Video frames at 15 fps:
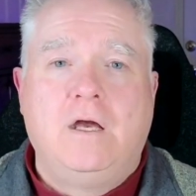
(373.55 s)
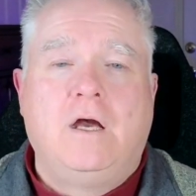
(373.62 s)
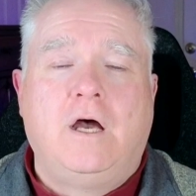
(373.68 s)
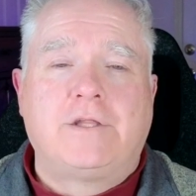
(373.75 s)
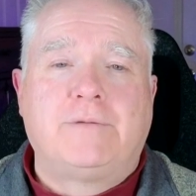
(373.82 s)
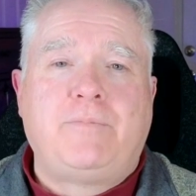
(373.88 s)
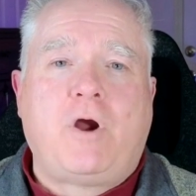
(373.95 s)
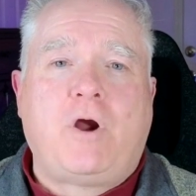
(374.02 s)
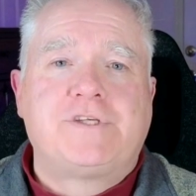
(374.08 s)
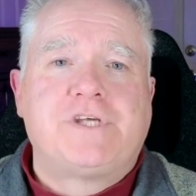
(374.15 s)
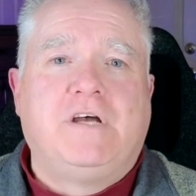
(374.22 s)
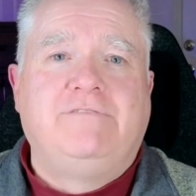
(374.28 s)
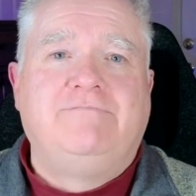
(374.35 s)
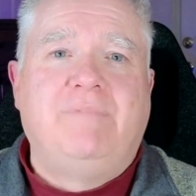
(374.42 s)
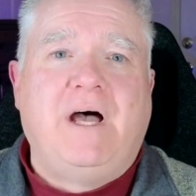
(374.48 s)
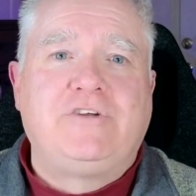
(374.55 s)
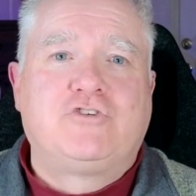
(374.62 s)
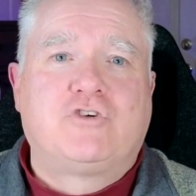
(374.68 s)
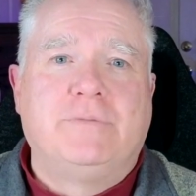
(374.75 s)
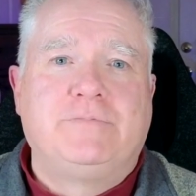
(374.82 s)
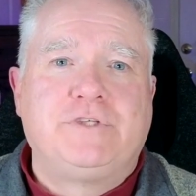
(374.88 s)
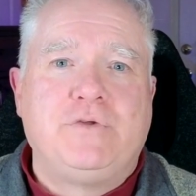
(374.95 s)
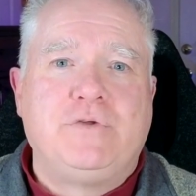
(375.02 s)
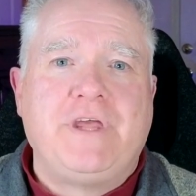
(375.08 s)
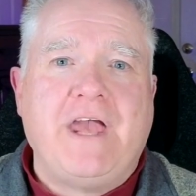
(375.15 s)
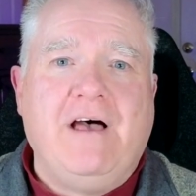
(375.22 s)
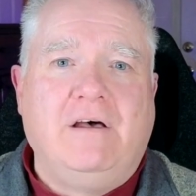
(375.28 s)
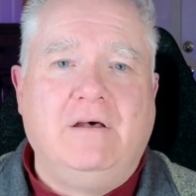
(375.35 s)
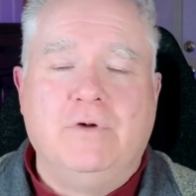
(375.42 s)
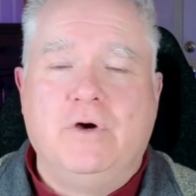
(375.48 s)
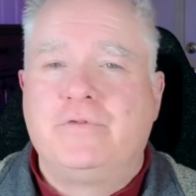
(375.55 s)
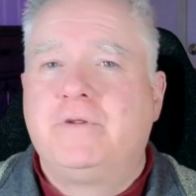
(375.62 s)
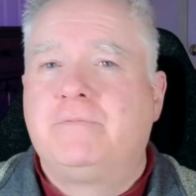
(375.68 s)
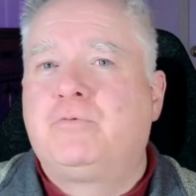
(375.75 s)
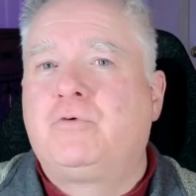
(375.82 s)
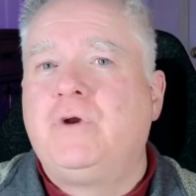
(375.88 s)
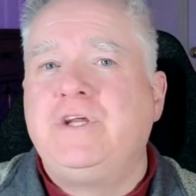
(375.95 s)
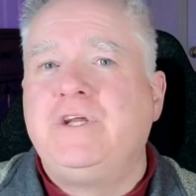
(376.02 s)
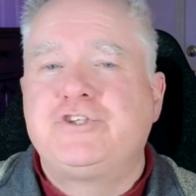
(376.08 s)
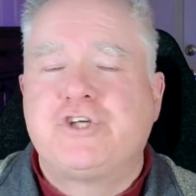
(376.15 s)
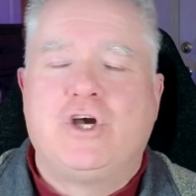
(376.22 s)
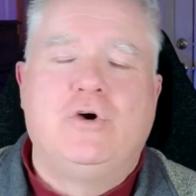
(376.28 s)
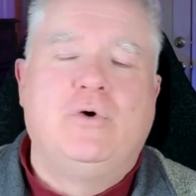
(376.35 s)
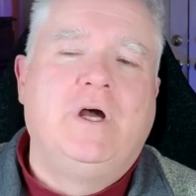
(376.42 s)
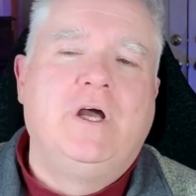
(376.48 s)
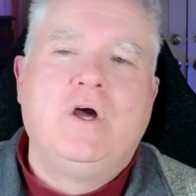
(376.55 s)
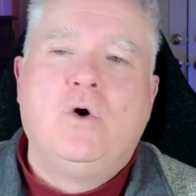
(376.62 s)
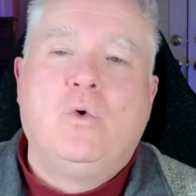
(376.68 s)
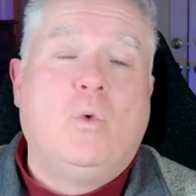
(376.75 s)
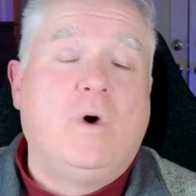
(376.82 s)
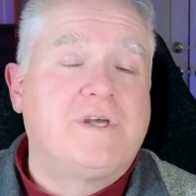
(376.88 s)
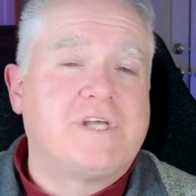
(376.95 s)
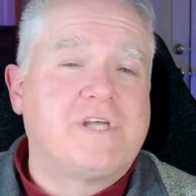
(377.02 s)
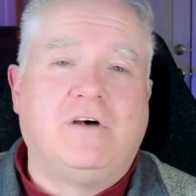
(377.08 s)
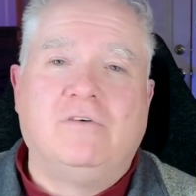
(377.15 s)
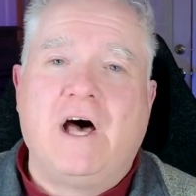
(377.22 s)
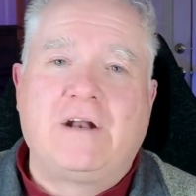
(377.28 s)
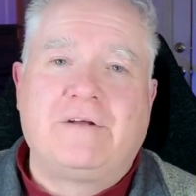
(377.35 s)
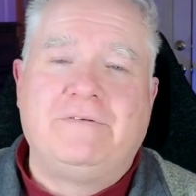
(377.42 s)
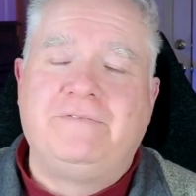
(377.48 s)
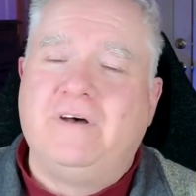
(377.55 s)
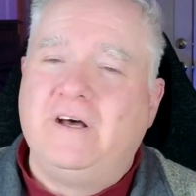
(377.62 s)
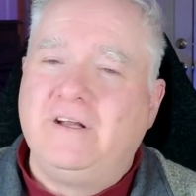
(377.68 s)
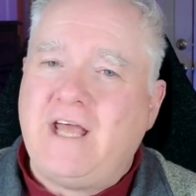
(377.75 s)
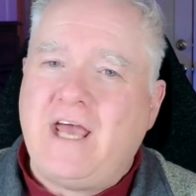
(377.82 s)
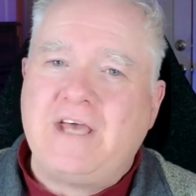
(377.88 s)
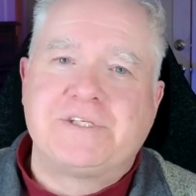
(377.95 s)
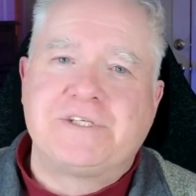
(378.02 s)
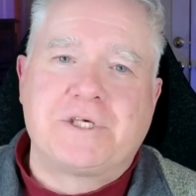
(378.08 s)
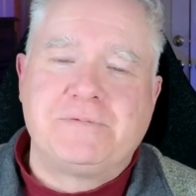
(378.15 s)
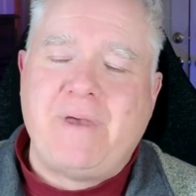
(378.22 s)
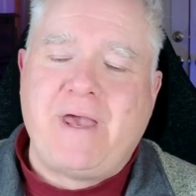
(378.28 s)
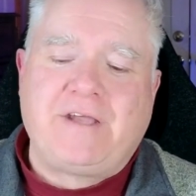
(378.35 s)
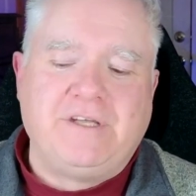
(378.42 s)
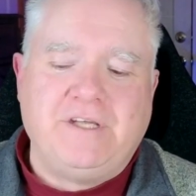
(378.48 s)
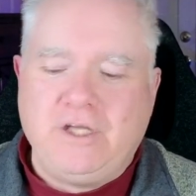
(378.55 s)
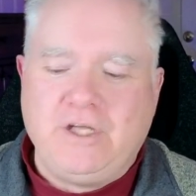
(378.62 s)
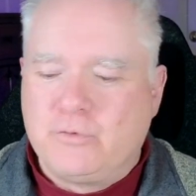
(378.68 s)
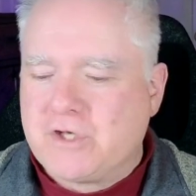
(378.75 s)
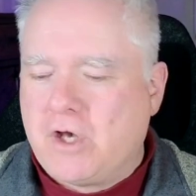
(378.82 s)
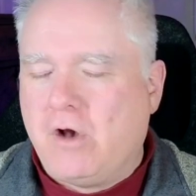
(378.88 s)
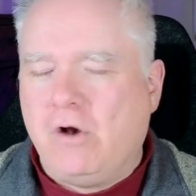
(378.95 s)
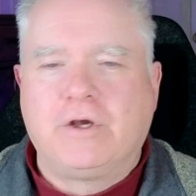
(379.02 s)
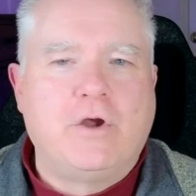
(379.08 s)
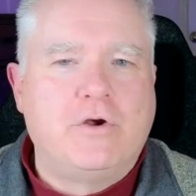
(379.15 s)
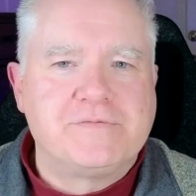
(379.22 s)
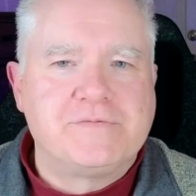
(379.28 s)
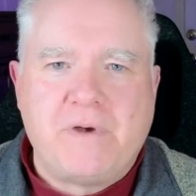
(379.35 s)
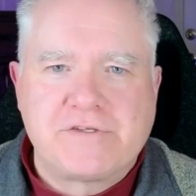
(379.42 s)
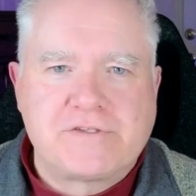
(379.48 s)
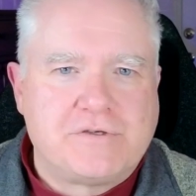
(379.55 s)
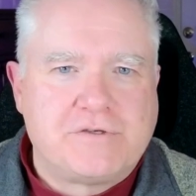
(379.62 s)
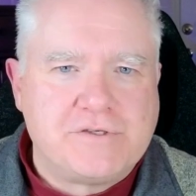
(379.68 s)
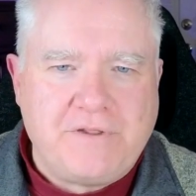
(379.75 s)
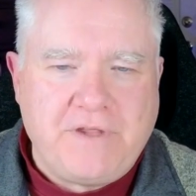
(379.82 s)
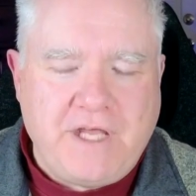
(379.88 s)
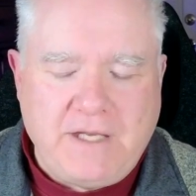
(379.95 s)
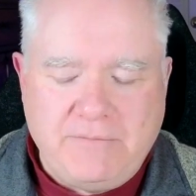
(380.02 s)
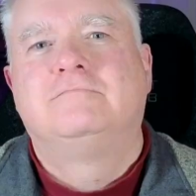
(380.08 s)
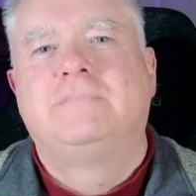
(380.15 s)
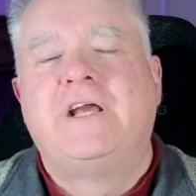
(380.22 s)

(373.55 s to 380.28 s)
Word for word: Other parts of my trip to the Alamo. The pre show was a lot of fun, as expected. It was all Ghostbusters themed.